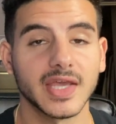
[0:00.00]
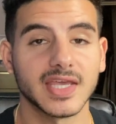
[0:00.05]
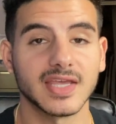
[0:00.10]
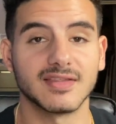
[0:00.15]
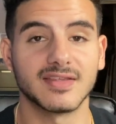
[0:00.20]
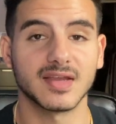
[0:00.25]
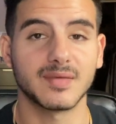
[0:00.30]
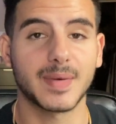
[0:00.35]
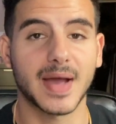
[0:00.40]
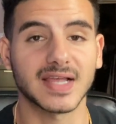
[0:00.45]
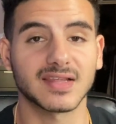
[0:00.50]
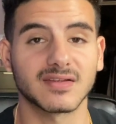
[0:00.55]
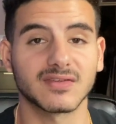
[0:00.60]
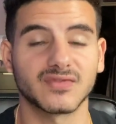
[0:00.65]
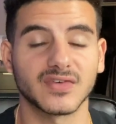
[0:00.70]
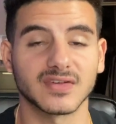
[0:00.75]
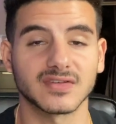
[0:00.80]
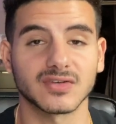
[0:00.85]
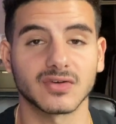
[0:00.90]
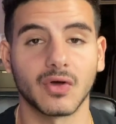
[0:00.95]
He did pass his
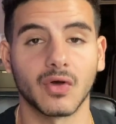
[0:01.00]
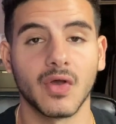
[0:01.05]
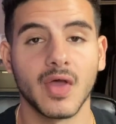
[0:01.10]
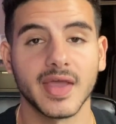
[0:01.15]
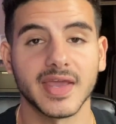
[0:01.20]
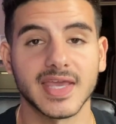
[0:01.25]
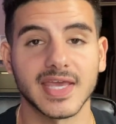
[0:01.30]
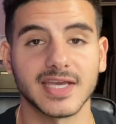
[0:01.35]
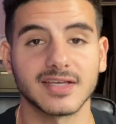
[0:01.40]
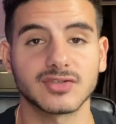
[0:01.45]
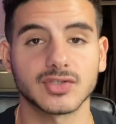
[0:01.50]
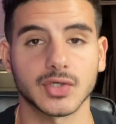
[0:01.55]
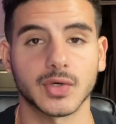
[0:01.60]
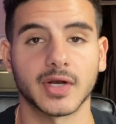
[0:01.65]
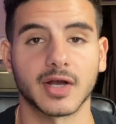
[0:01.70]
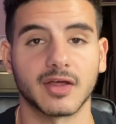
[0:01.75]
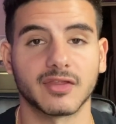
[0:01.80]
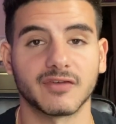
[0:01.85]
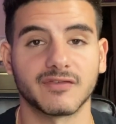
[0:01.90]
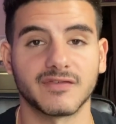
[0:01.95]
physical. He is
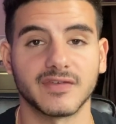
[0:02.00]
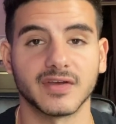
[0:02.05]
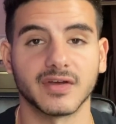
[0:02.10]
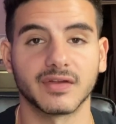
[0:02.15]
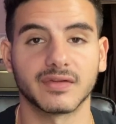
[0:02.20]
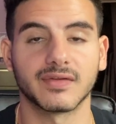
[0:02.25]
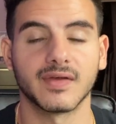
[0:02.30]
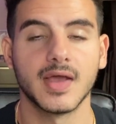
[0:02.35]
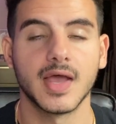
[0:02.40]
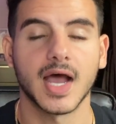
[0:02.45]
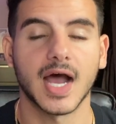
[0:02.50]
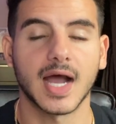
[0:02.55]
throwing on the field.